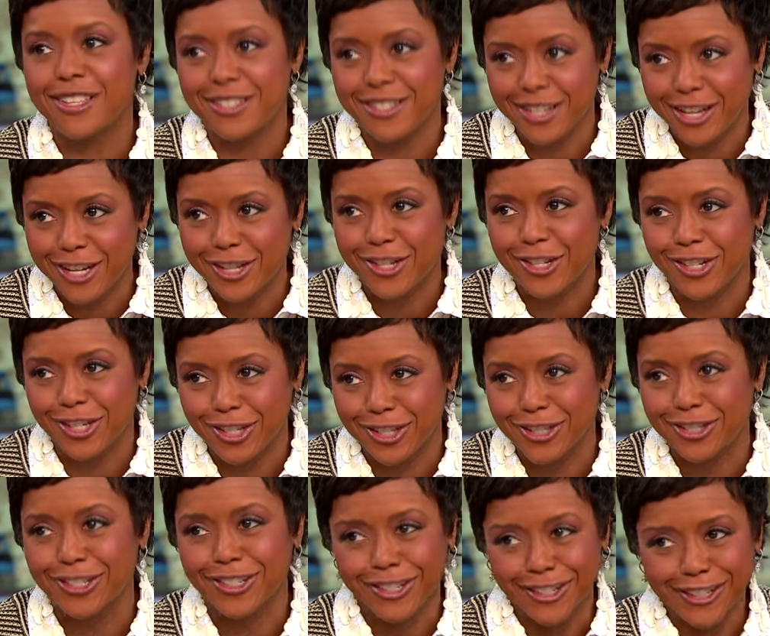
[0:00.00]

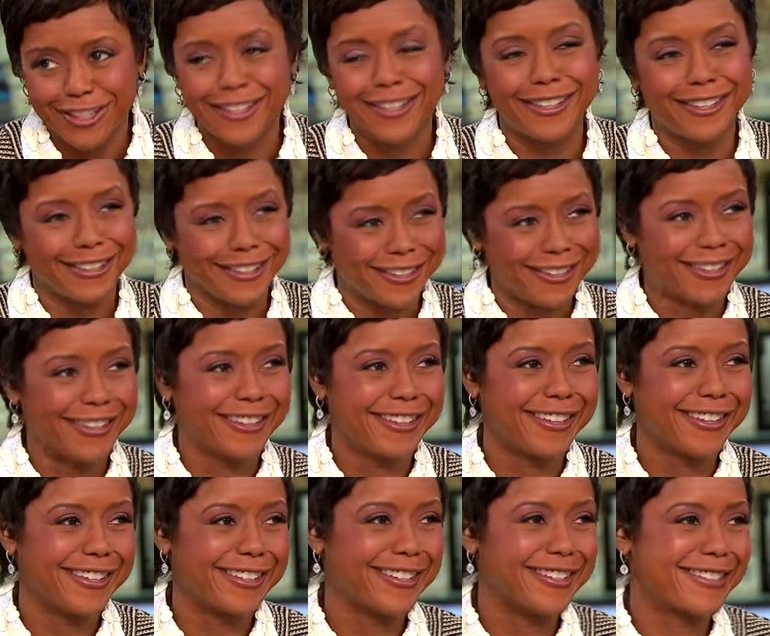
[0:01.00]
station. Right, in an insurgent